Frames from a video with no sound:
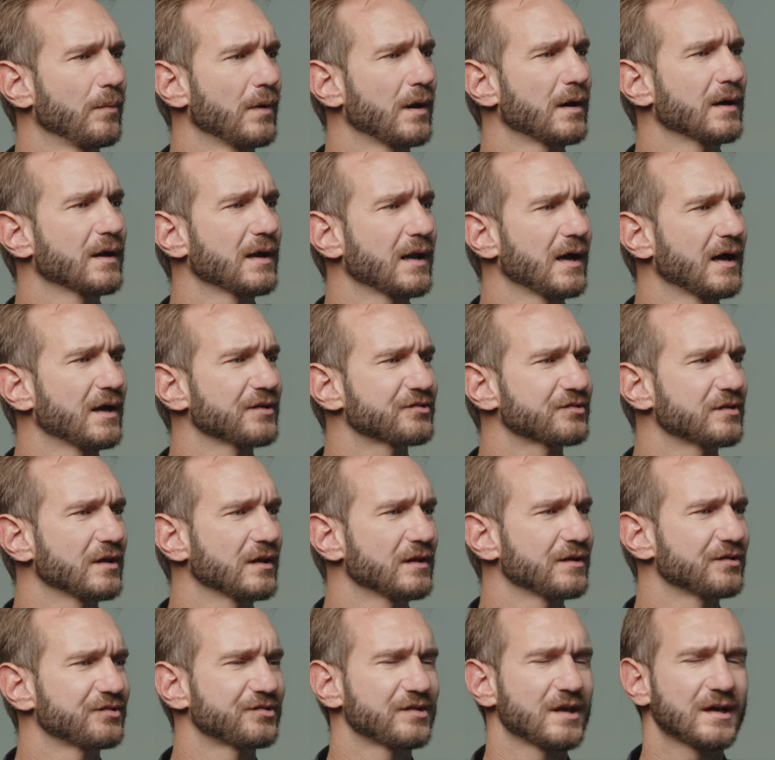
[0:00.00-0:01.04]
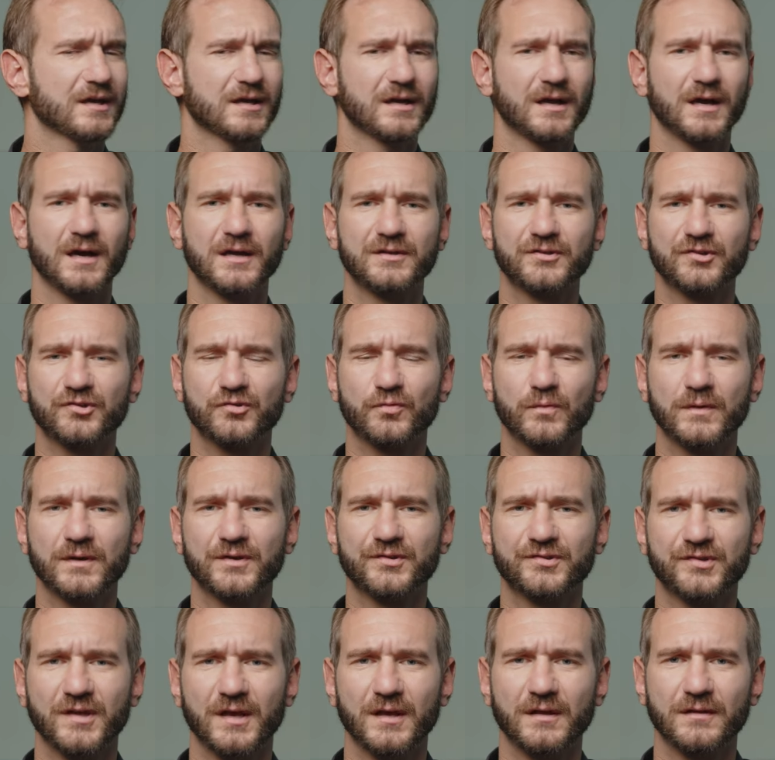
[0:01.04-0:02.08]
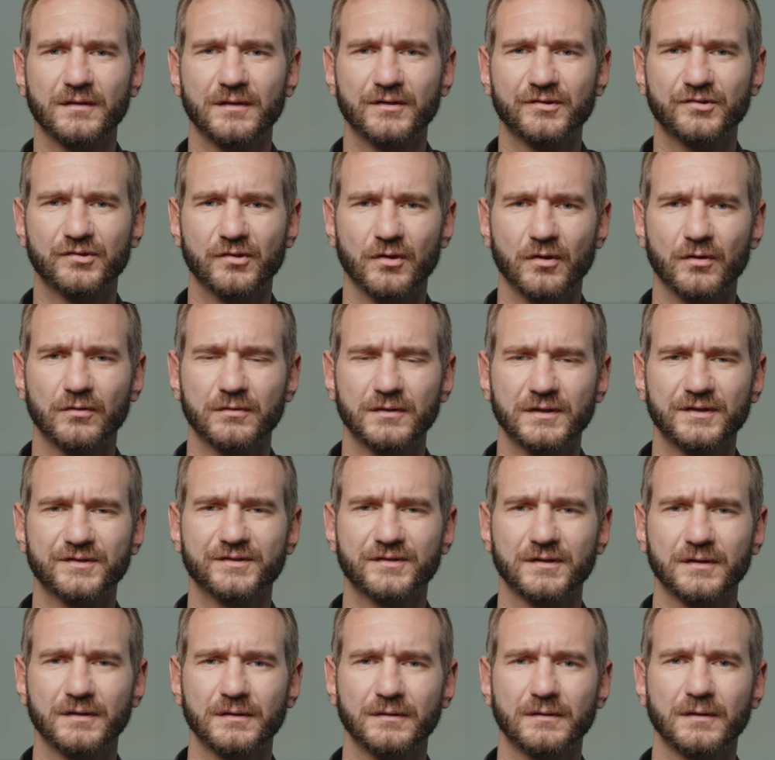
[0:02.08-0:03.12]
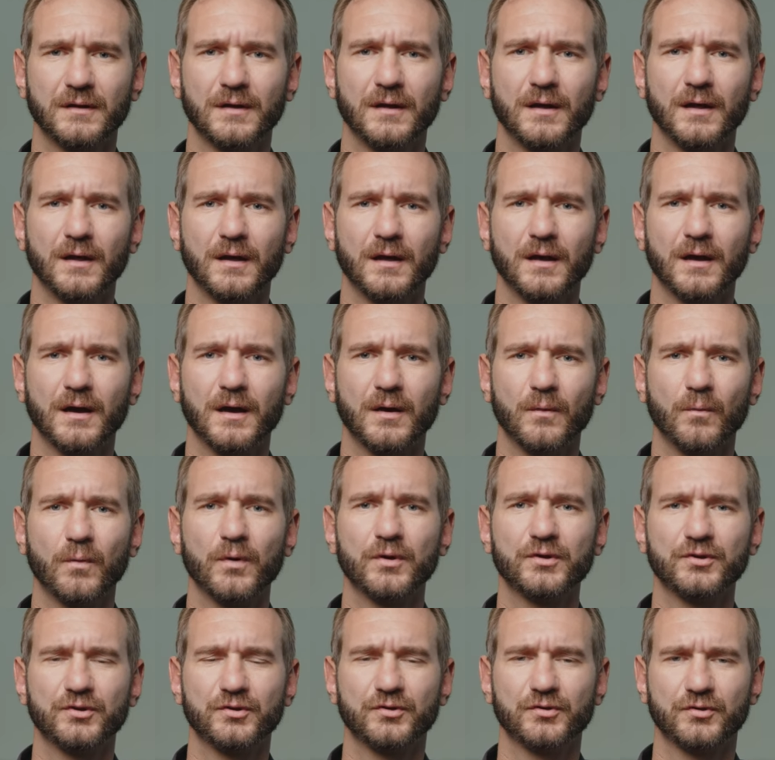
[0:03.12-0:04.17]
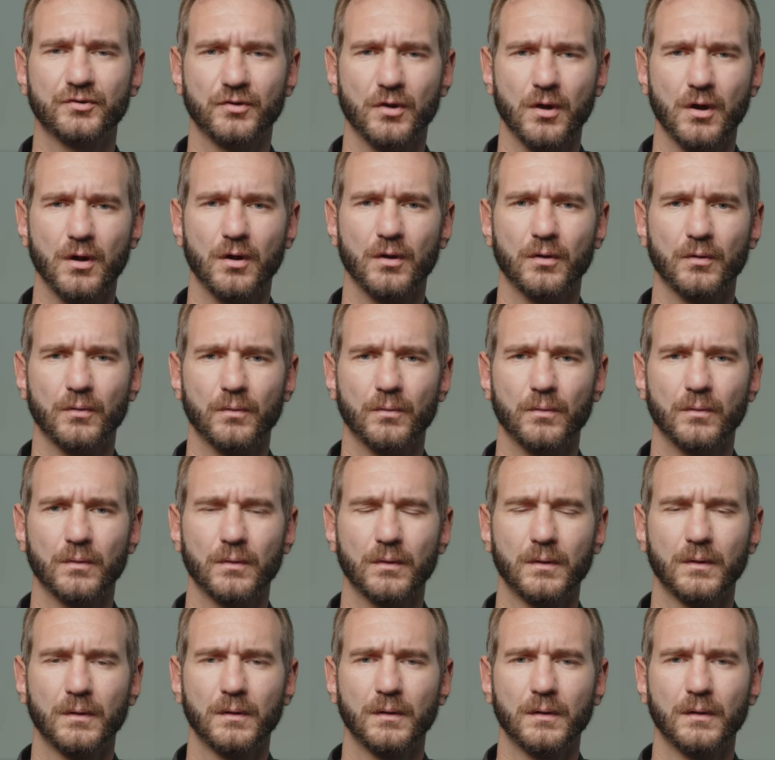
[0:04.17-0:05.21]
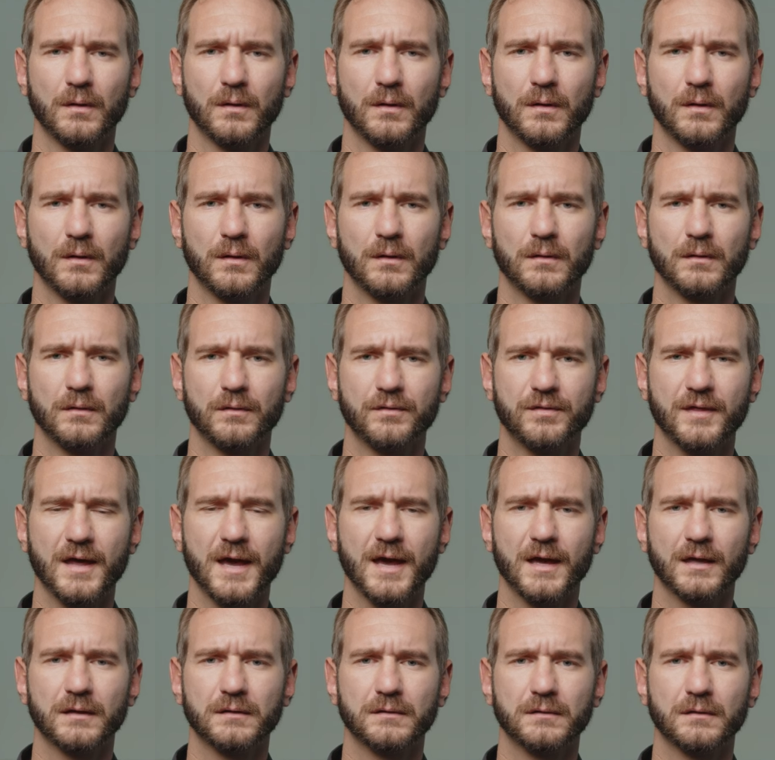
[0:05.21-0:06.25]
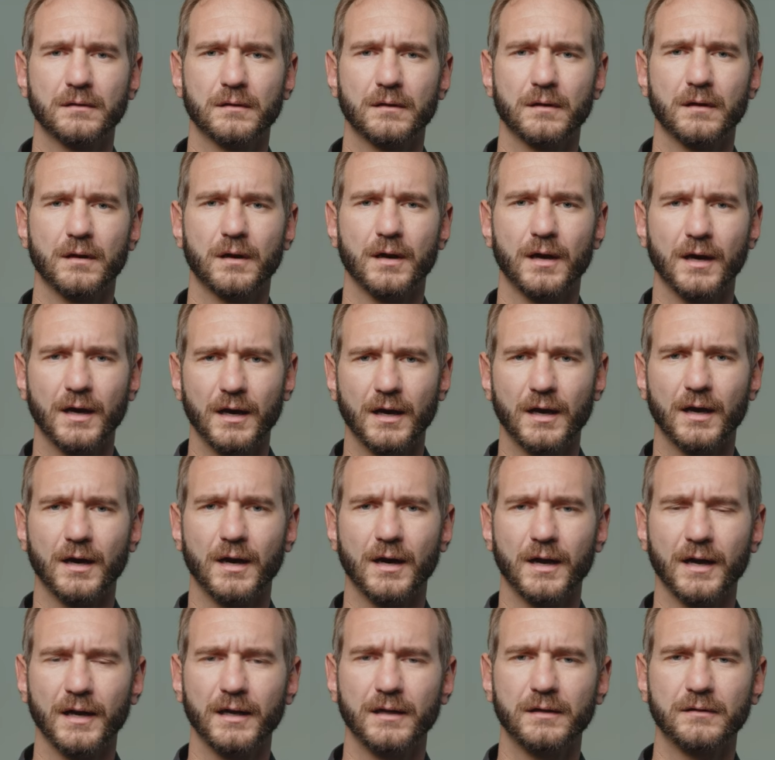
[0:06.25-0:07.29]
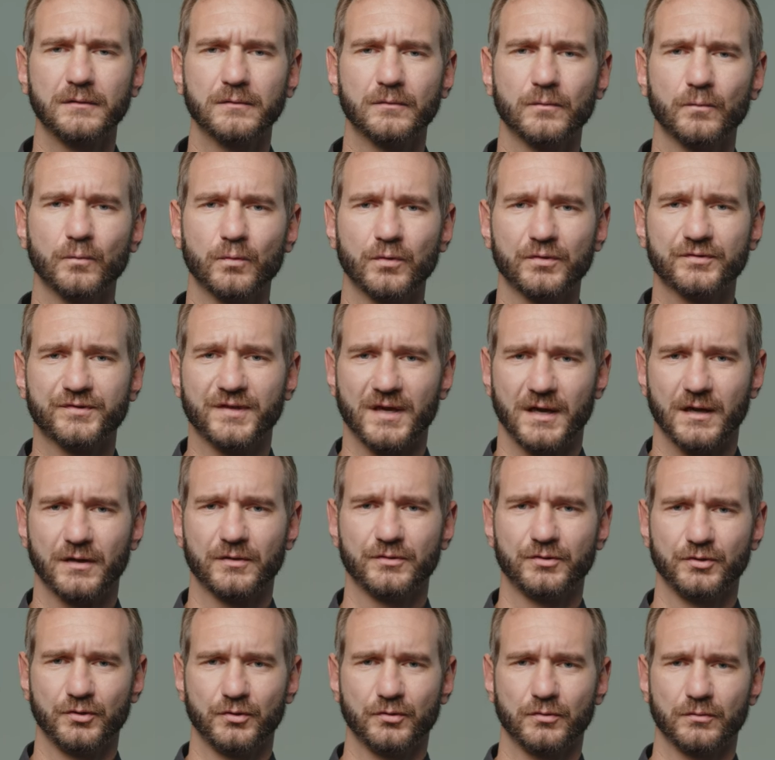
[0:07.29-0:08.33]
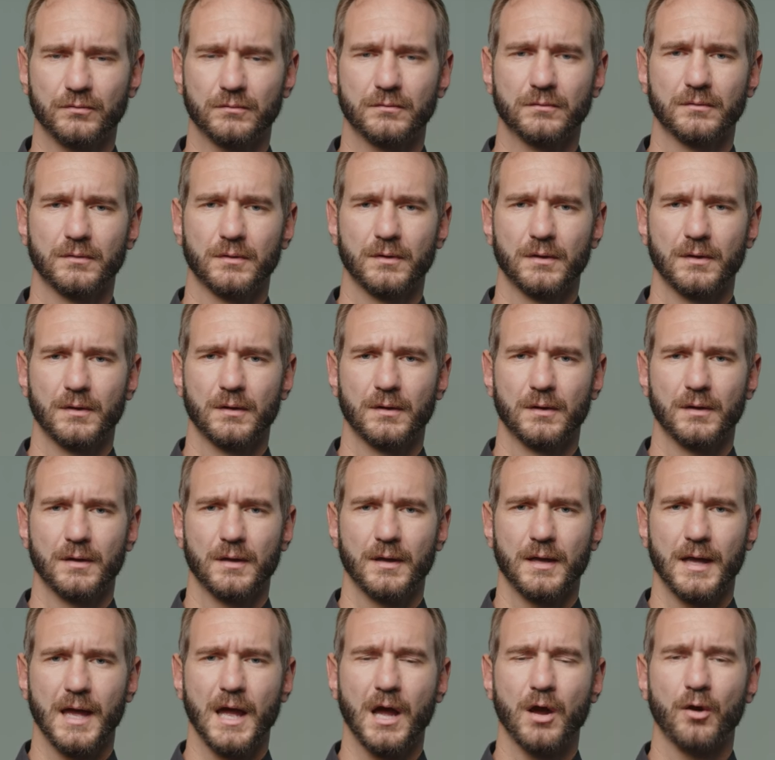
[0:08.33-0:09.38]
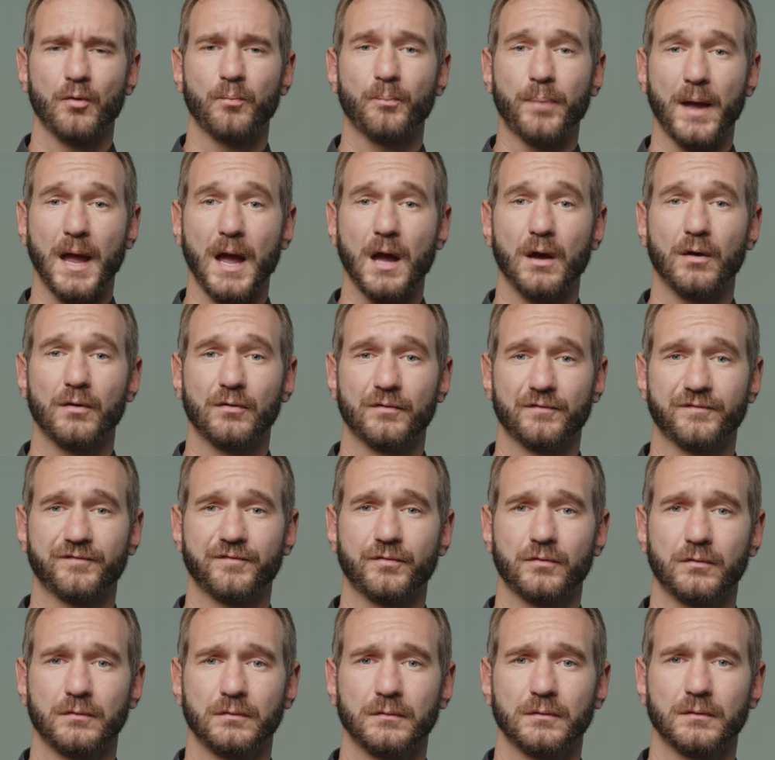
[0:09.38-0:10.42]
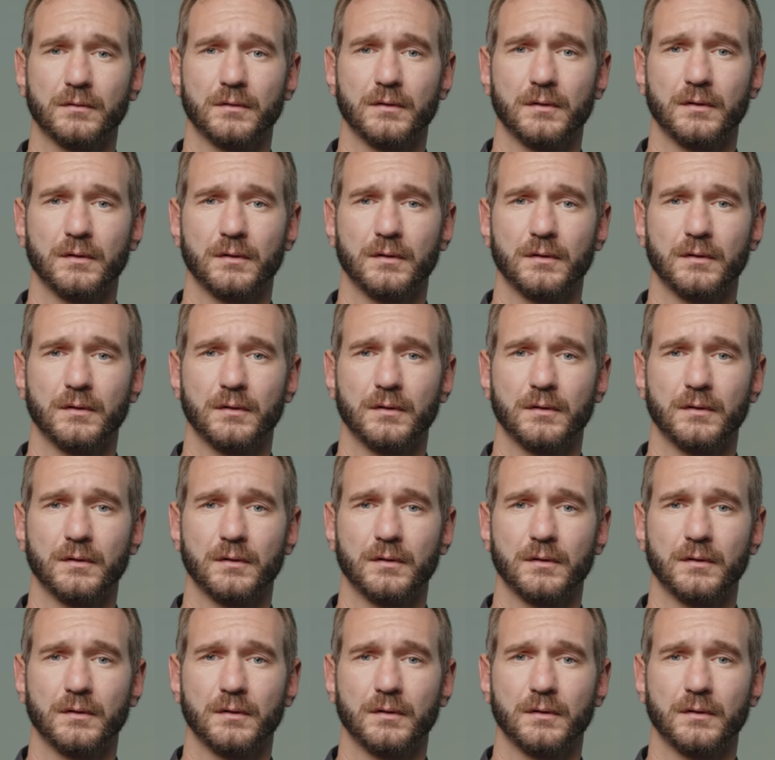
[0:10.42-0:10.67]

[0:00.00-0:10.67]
I'm going to ask you in a second. I just want to mm-hmm. say this though. Listen, I want you to know that I, I will tell you how powerful